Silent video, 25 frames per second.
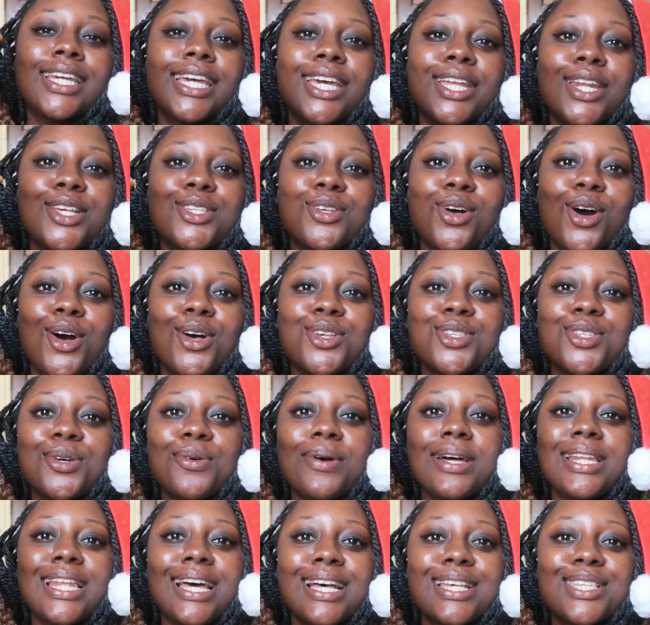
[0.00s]
it is
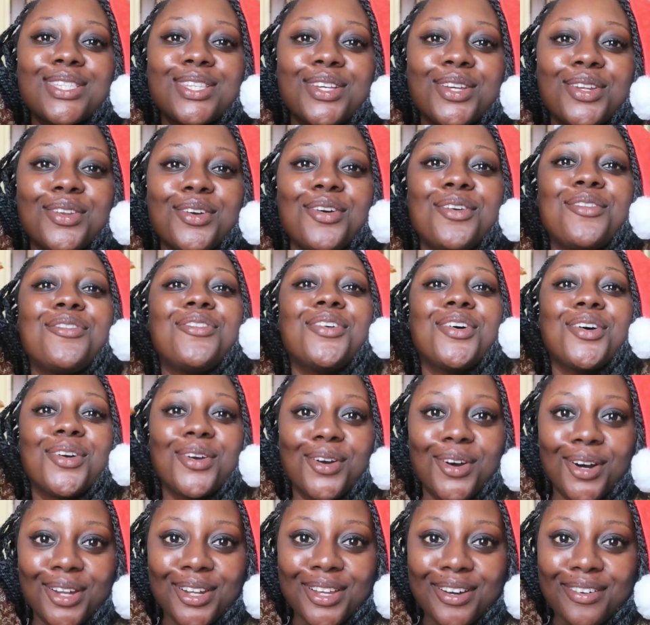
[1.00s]
also a lesson for
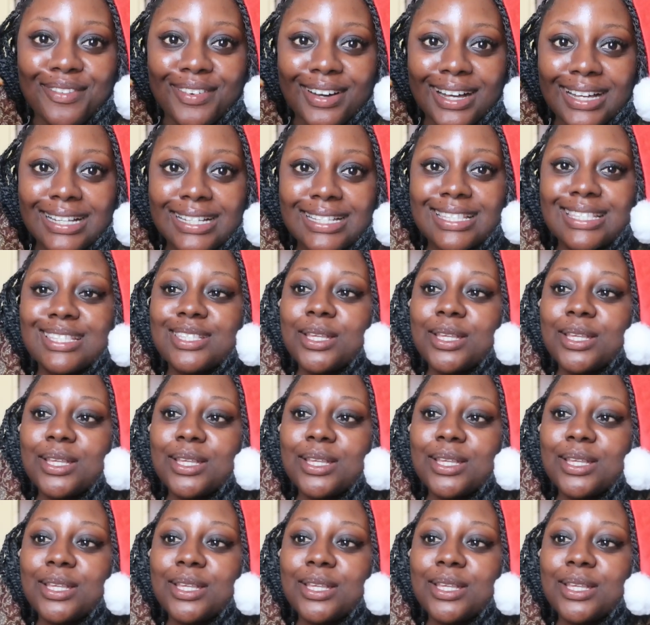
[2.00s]
all of us.